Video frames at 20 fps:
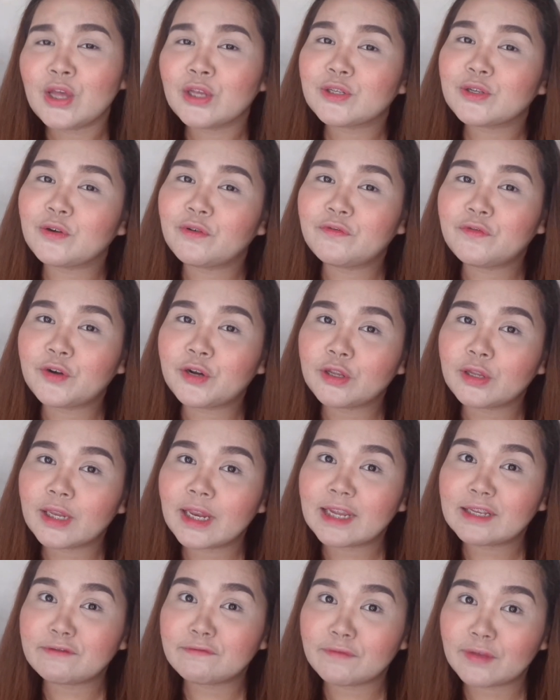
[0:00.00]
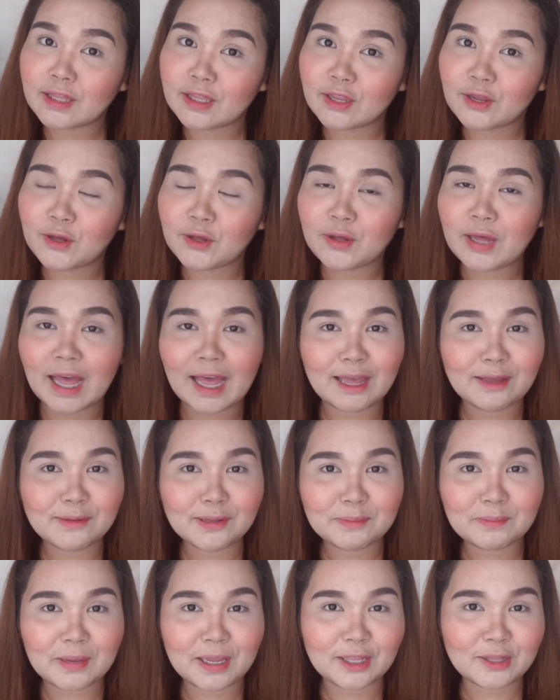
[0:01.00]
So for today's video, I
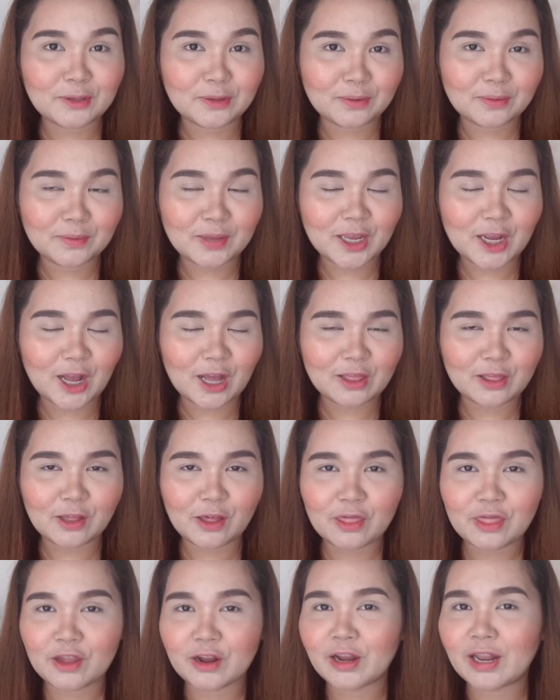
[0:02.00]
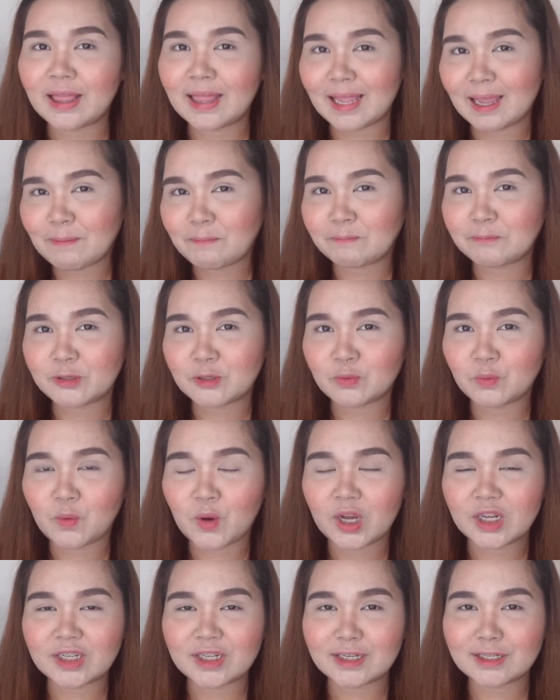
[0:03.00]
will be doing another lip
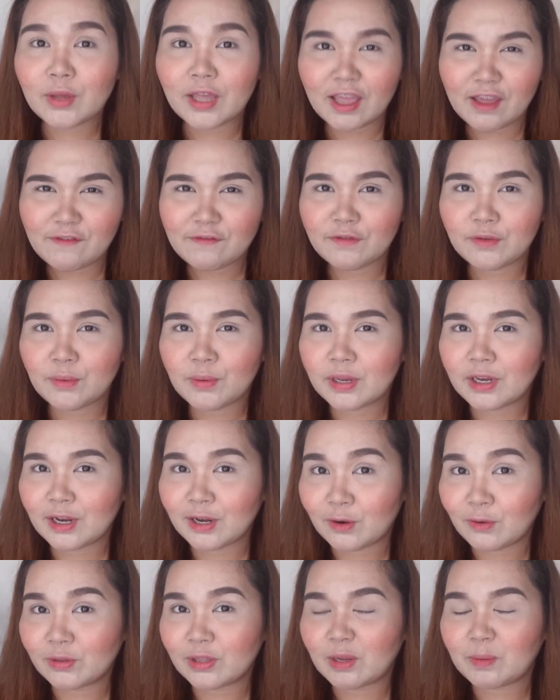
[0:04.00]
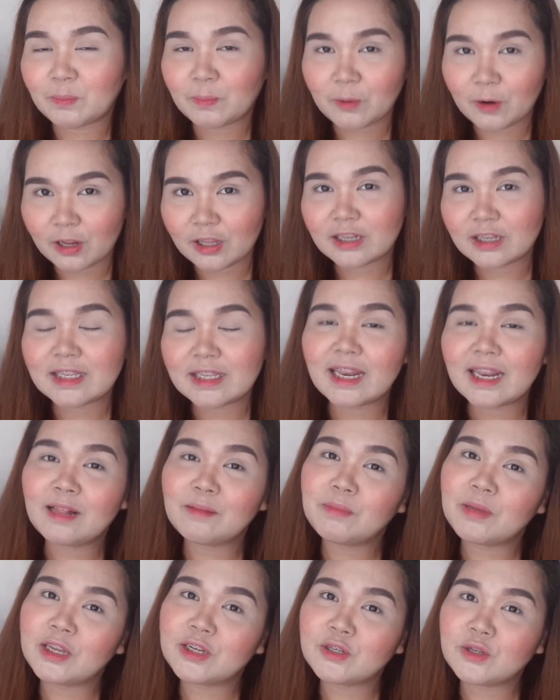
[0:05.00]
swatches. If you wanna know the products that
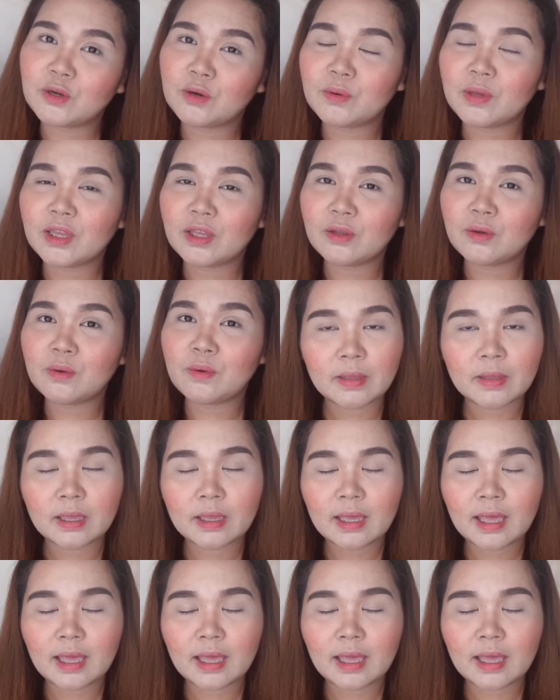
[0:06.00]
I'll be showing you